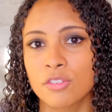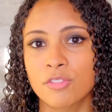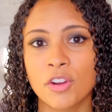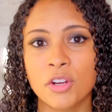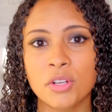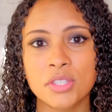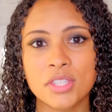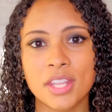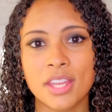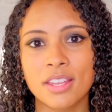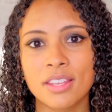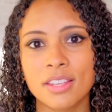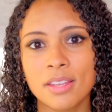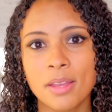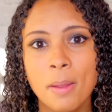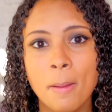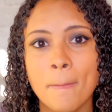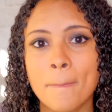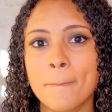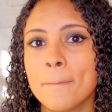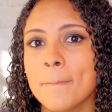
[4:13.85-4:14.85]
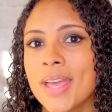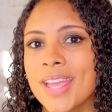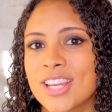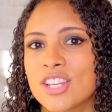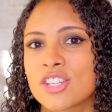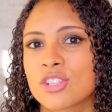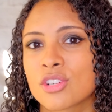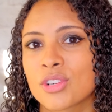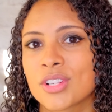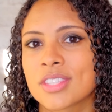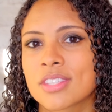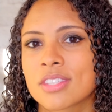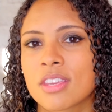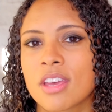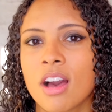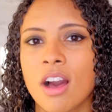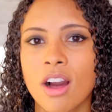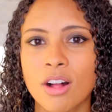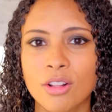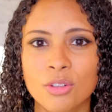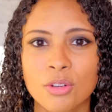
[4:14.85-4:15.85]
first thing, make sure it's
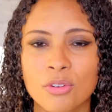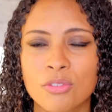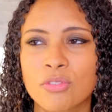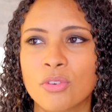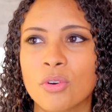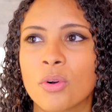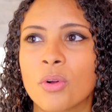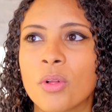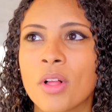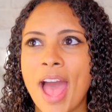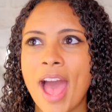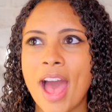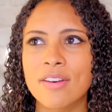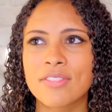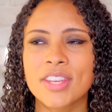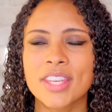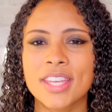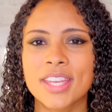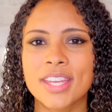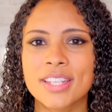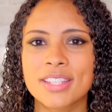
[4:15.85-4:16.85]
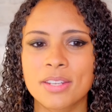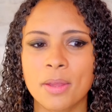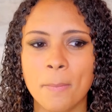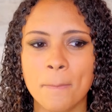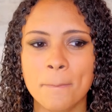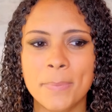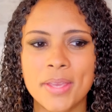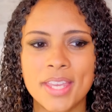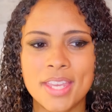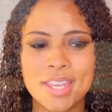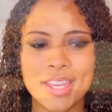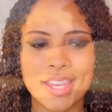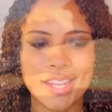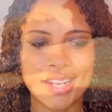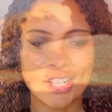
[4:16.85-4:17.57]
colorful. Having it be an